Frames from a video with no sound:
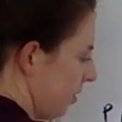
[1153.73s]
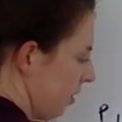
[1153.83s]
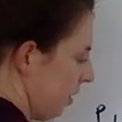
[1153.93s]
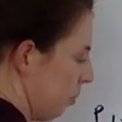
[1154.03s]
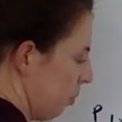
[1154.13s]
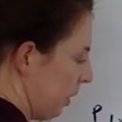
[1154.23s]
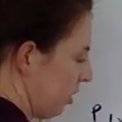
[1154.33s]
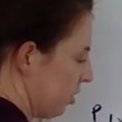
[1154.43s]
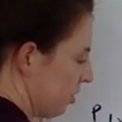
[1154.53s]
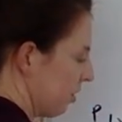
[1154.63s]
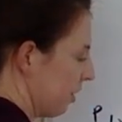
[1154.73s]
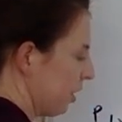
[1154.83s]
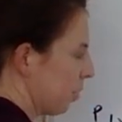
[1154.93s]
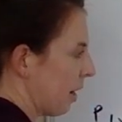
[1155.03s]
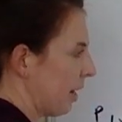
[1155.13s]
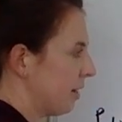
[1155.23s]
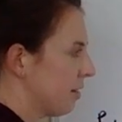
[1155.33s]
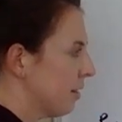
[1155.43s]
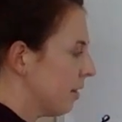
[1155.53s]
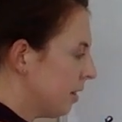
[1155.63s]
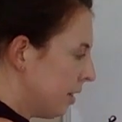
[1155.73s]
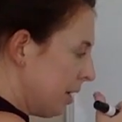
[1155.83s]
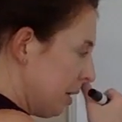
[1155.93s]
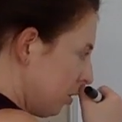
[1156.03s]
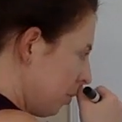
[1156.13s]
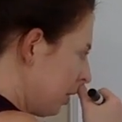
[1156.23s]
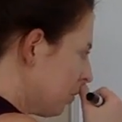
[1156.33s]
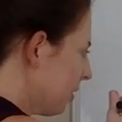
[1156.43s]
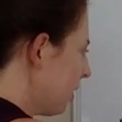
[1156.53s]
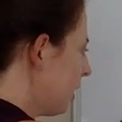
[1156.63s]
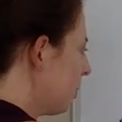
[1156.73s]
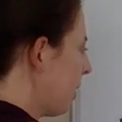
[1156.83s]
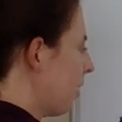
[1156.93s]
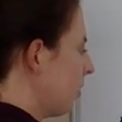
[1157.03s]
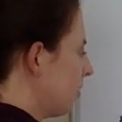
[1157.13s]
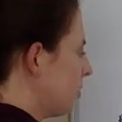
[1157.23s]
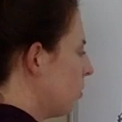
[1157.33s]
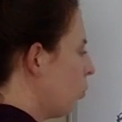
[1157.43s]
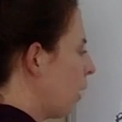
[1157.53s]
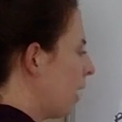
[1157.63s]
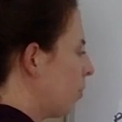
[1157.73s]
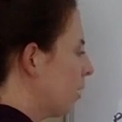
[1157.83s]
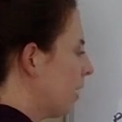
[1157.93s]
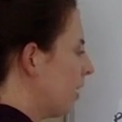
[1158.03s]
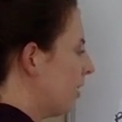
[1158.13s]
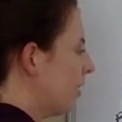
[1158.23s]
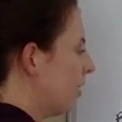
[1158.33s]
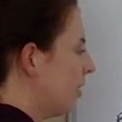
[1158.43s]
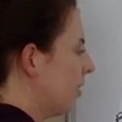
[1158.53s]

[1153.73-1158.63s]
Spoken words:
the picture is clear in your mind. Suppose we're thinking about white bread,